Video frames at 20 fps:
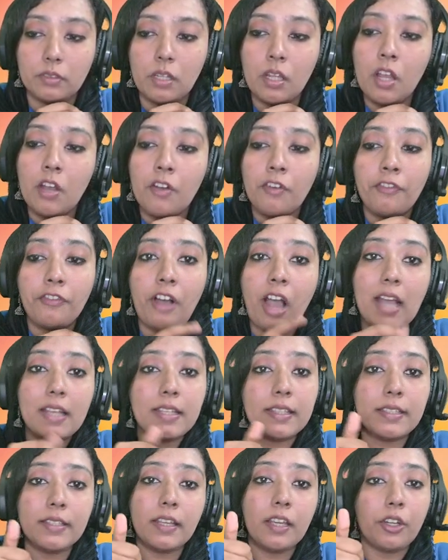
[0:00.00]

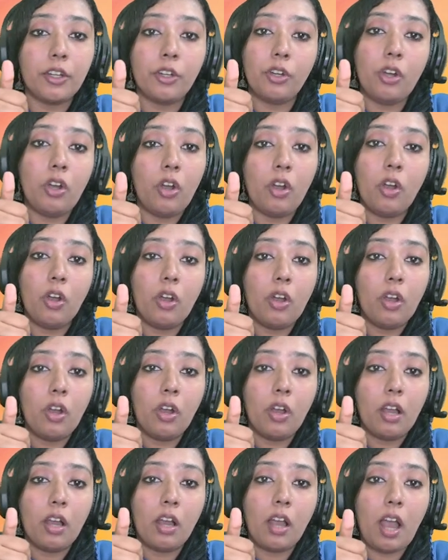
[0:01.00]
Faster, no?
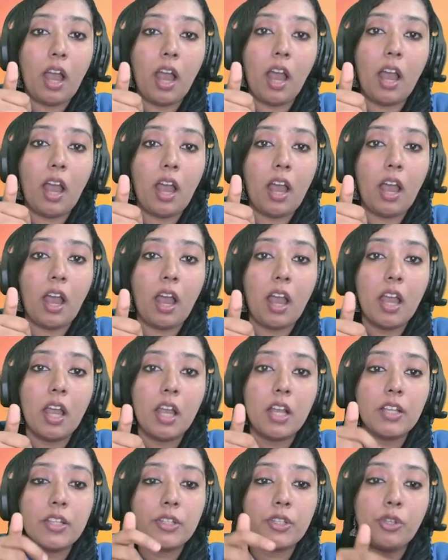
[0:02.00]

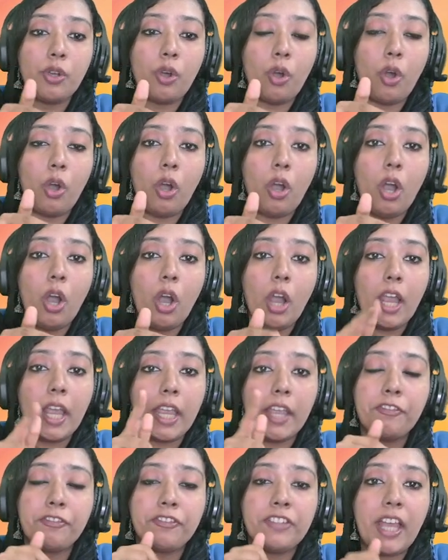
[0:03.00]
So
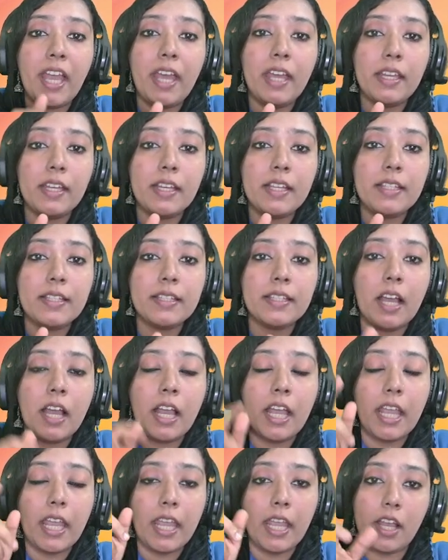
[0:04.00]
if there is
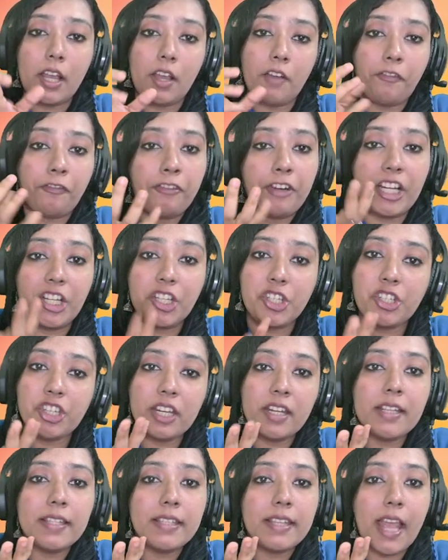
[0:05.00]
friction,
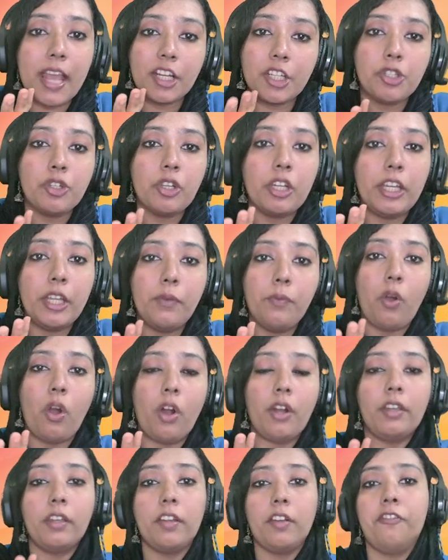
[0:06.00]
is actually
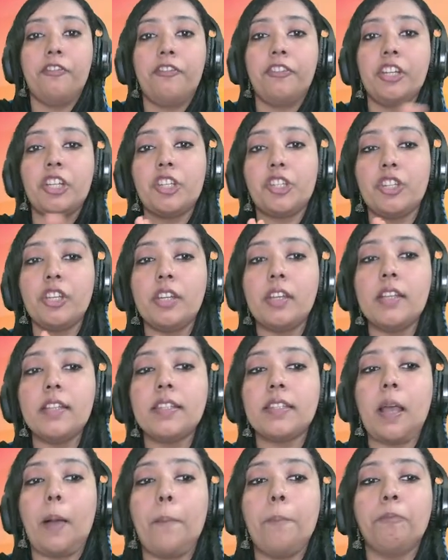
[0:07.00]
what? Friction is
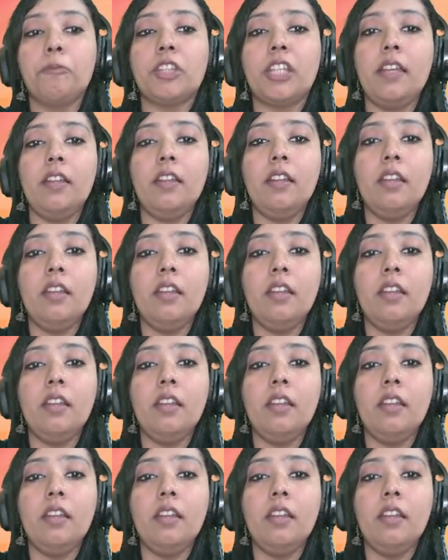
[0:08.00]
something